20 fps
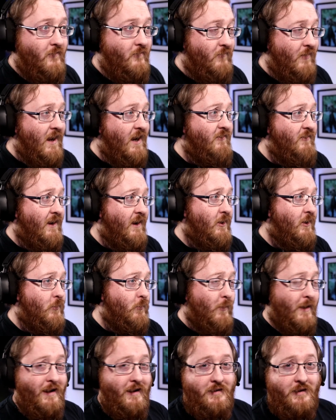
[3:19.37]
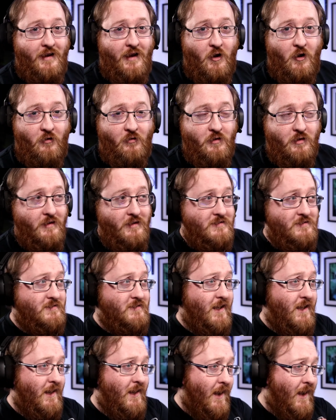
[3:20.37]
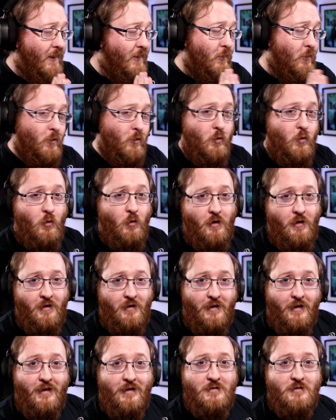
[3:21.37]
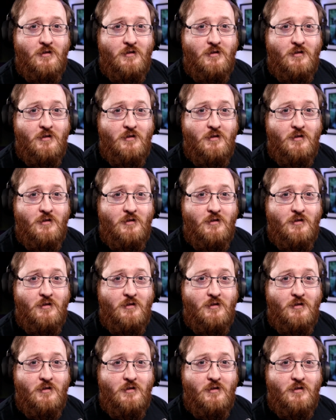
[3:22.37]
Very, very good way to kick off the list. And who is